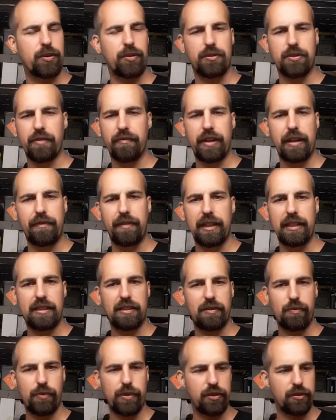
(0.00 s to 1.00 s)
or
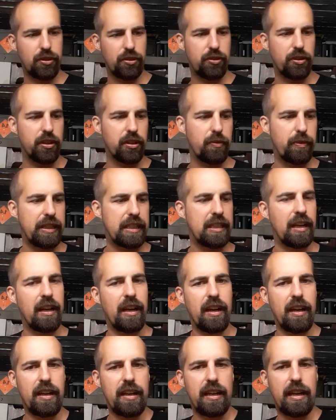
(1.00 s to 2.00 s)
survivalists will start with,
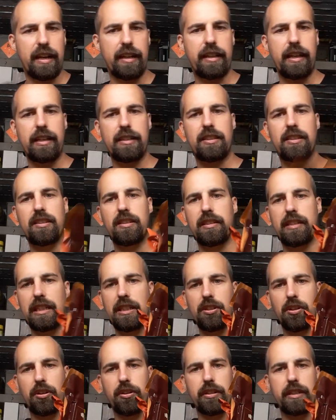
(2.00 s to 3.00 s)
and
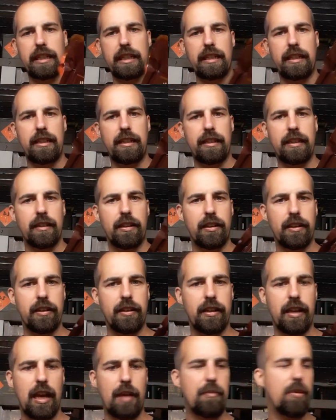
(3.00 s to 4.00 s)
these are the
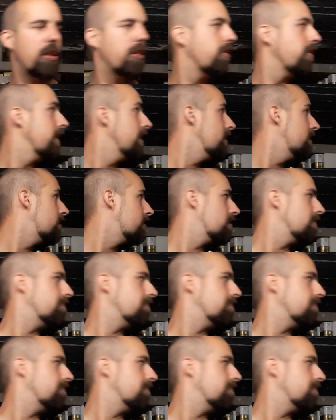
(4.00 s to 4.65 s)
MREs.